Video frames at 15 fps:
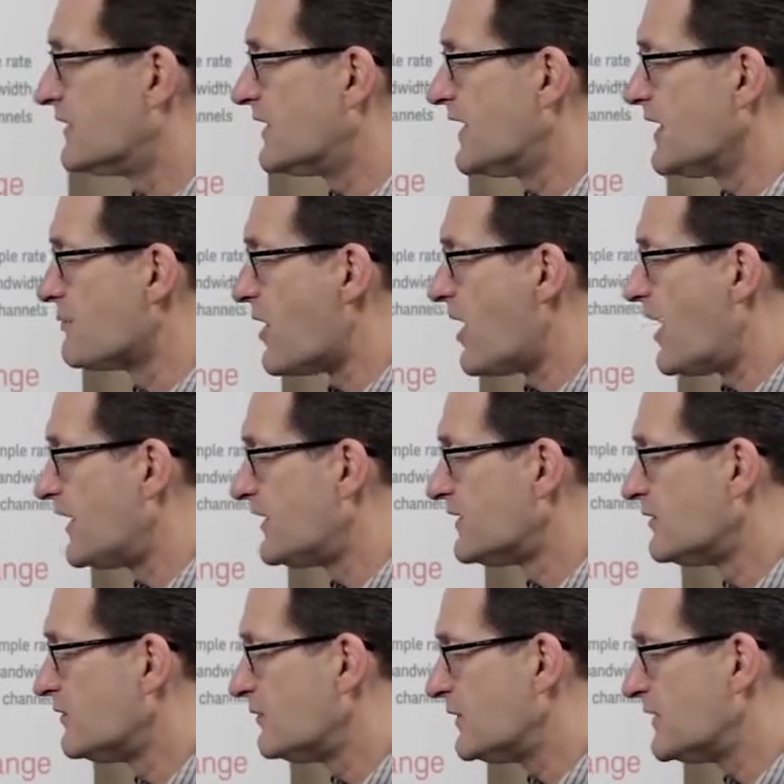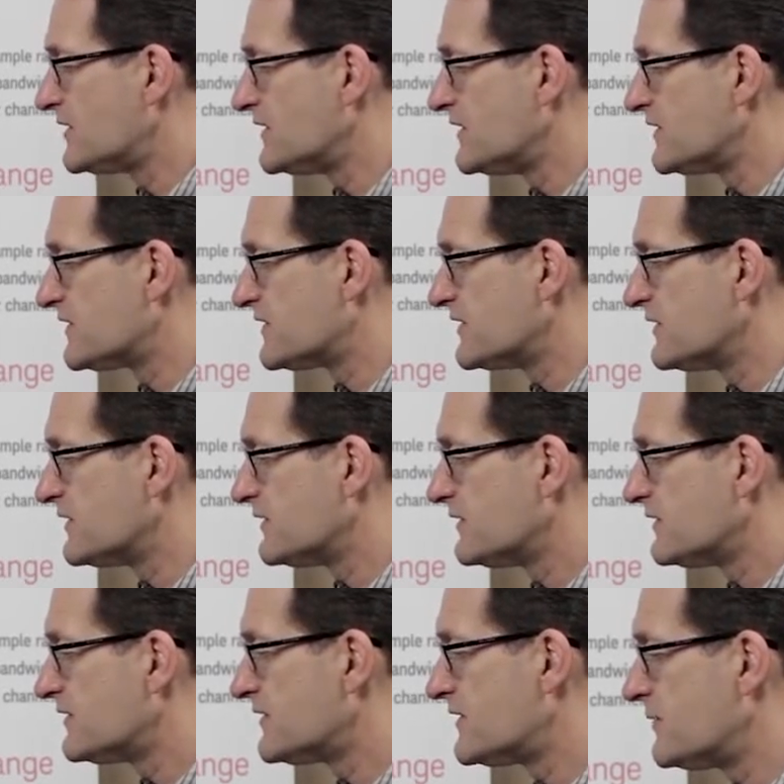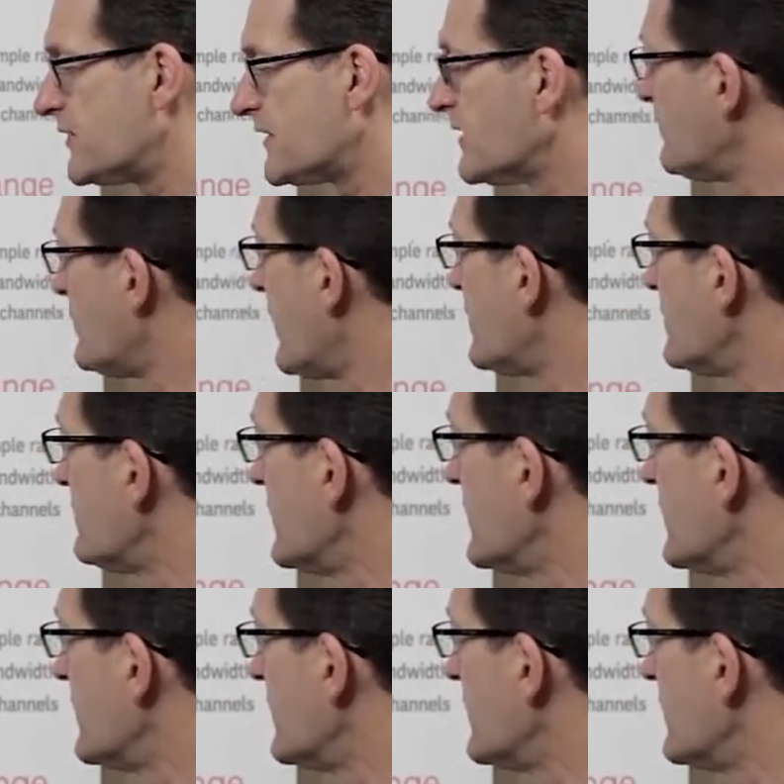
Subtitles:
Gbaud, which is the typical baud